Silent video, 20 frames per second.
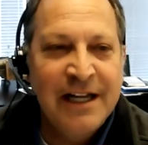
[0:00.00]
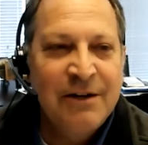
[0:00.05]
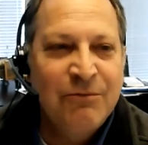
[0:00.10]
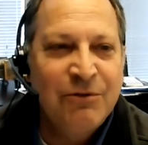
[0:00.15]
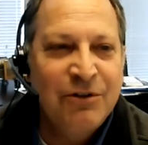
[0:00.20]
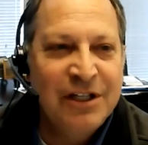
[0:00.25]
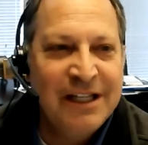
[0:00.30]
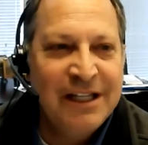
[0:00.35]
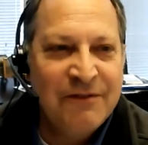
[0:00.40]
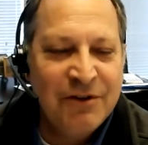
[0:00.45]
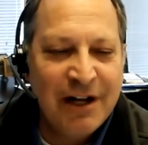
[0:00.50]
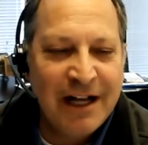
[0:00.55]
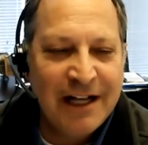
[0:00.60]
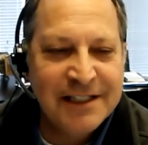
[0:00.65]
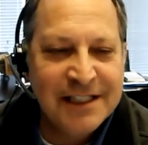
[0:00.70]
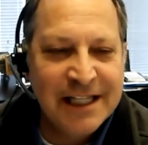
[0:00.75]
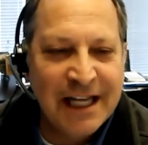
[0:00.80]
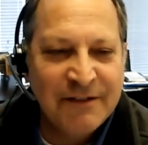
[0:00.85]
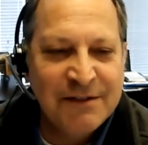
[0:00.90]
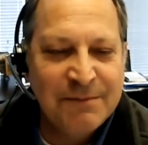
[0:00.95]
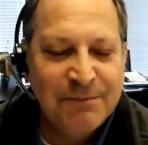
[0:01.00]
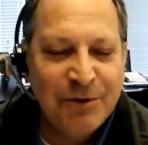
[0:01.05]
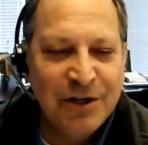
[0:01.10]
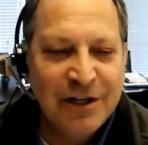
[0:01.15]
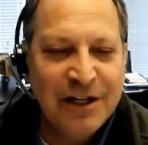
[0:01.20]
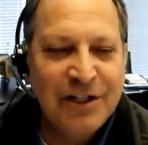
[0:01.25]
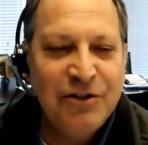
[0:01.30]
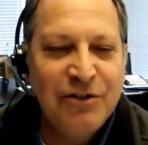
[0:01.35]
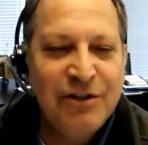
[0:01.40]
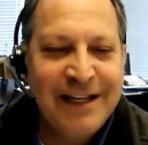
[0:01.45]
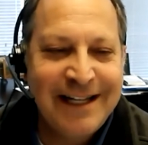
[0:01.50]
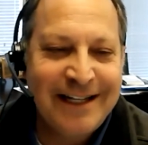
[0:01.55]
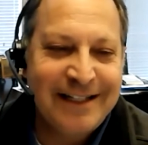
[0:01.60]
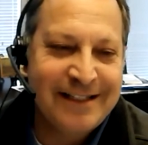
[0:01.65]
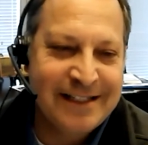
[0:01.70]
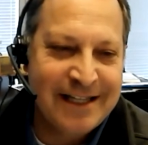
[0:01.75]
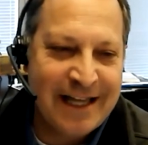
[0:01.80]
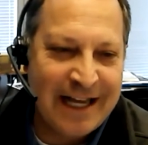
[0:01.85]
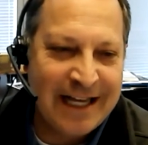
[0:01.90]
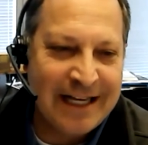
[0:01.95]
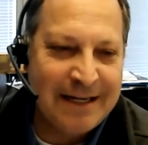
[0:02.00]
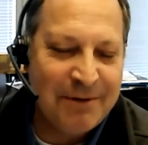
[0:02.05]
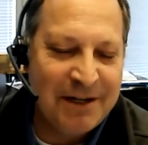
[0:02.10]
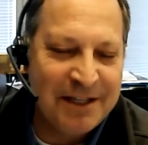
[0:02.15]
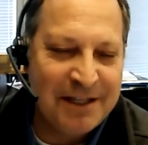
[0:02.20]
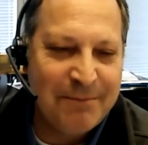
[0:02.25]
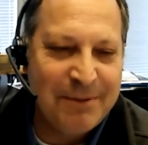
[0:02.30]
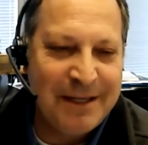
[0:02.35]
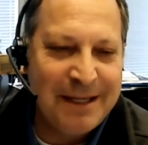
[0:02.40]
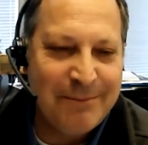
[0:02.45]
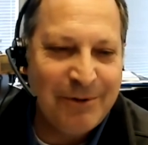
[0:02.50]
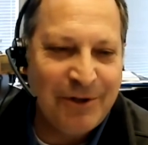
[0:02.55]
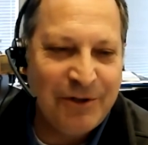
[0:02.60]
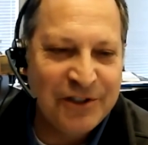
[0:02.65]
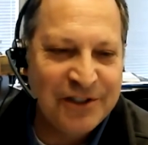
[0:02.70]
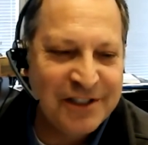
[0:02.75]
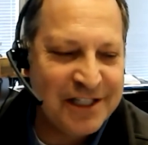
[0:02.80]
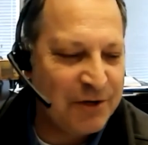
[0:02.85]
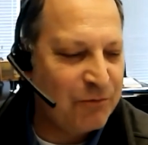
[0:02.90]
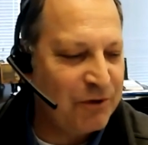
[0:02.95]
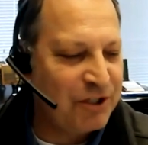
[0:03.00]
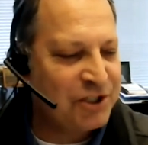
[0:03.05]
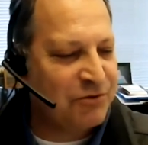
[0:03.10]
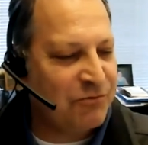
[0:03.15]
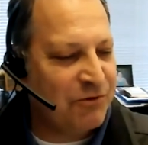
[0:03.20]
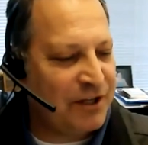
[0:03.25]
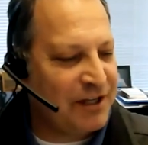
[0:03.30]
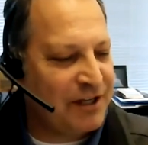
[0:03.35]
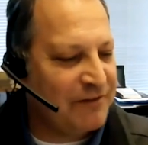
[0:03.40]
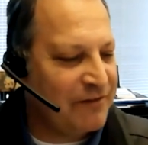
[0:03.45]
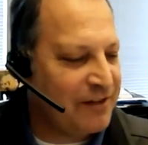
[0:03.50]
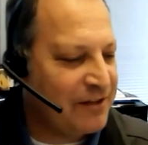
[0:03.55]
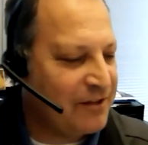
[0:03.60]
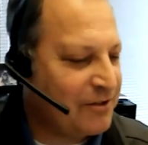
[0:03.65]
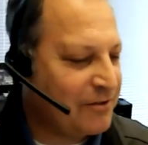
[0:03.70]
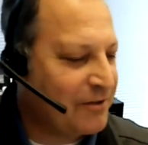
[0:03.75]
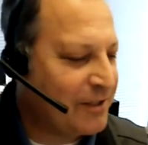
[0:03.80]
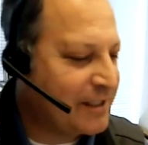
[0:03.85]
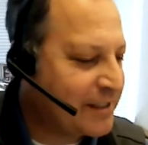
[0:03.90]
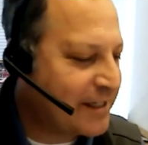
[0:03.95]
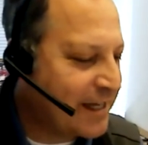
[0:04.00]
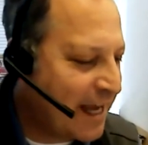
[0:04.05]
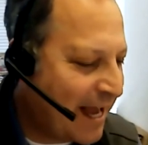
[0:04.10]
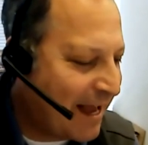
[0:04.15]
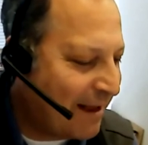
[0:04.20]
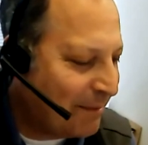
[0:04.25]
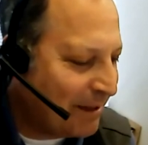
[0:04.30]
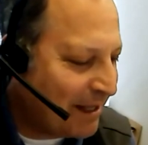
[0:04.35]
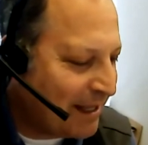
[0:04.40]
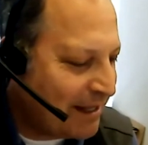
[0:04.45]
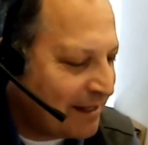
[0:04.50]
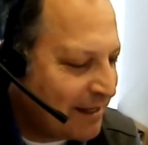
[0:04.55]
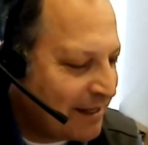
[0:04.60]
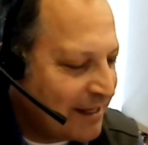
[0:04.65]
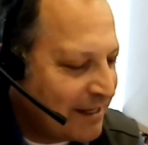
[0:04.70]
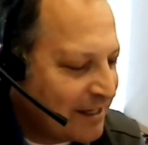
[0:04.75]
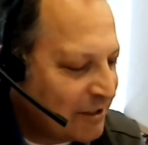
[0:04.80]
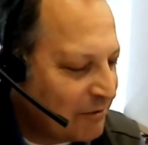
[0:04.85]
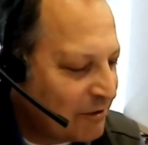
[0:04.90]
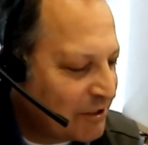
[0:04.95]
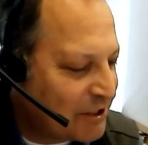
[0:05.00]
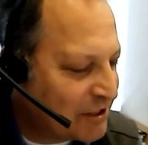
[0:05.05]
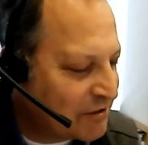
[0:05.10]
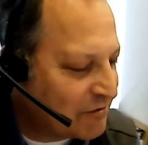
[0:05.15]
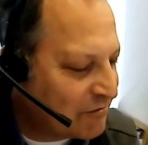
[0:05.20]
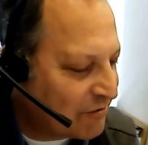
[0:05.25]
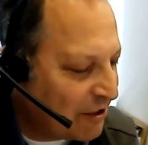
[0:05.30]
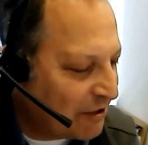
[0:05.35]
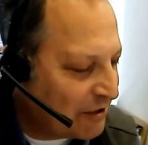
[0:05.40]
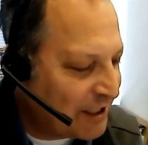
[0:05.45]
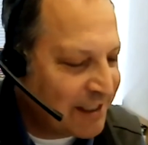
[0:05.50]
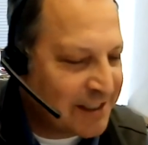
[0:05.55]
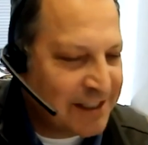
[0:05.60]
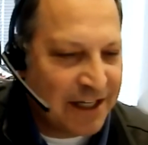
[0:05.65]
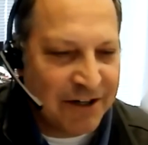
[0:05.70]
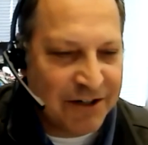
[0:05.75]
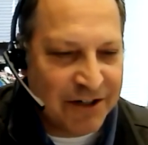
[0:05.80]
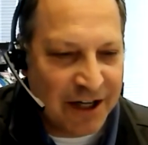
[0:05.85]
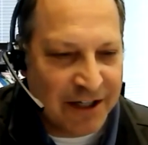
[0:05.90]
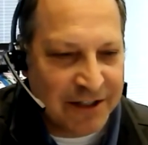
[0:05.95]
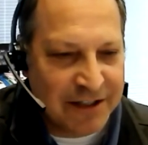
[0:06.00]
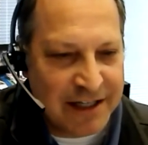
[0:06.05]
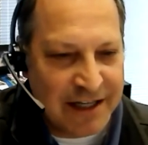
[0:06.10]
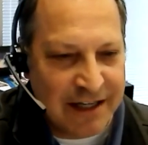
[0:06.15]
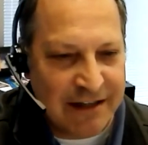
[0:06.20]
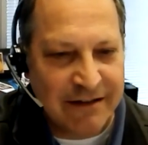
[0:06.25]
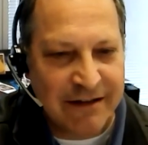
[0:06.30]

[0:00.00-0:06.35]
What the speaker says: We'll give you Assaf's book, and you can get it signed by the people, and just say, which one of you is Gabi? Which is Roni? Is there an Othniel